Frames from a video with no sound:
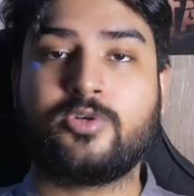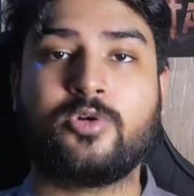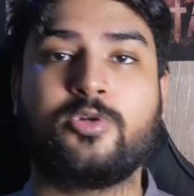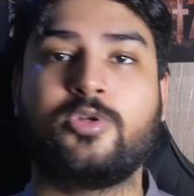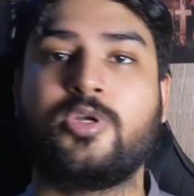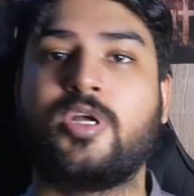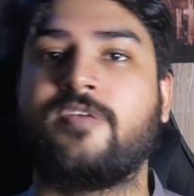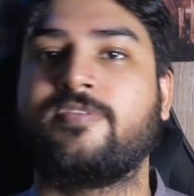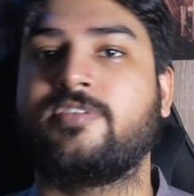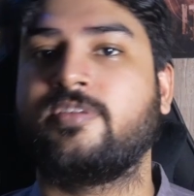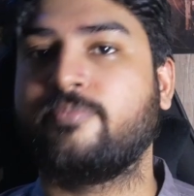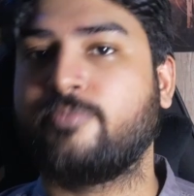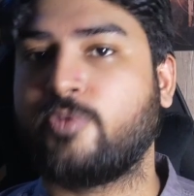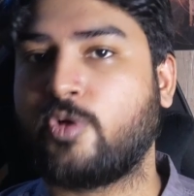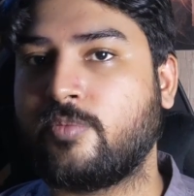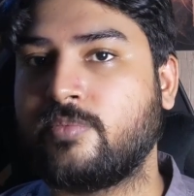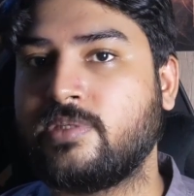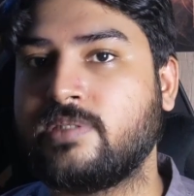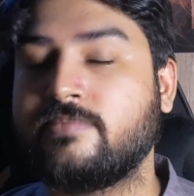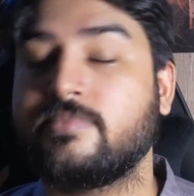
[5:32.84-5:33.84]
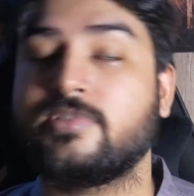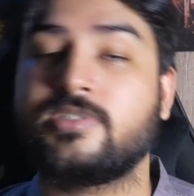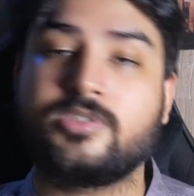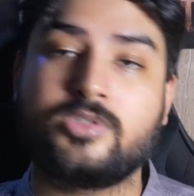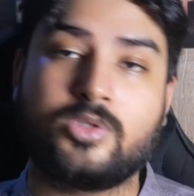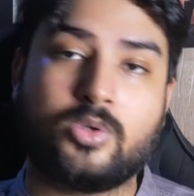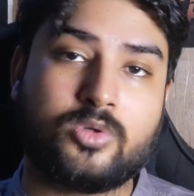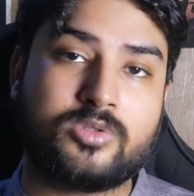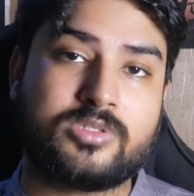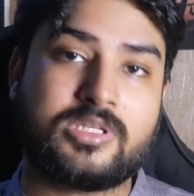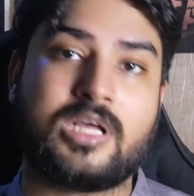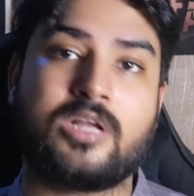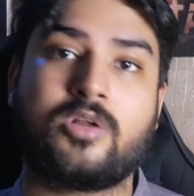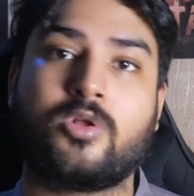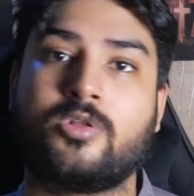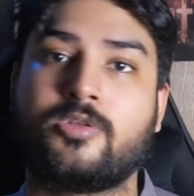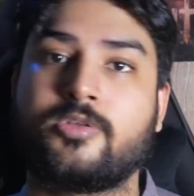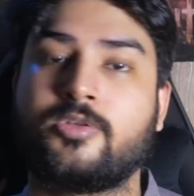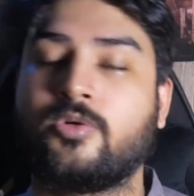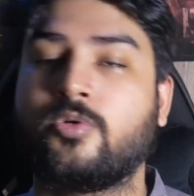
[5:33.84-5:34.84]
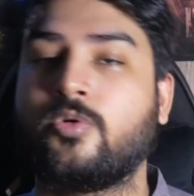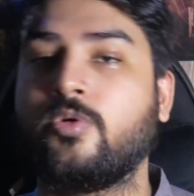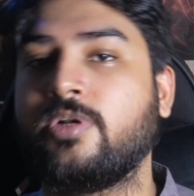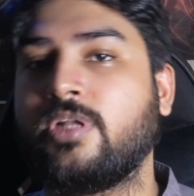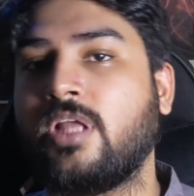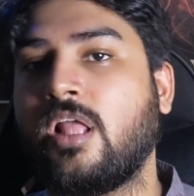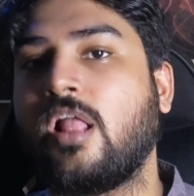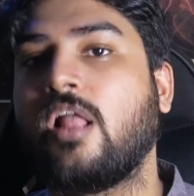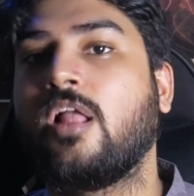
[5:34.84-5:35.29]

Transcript: Code, you have some problems. Those are also good.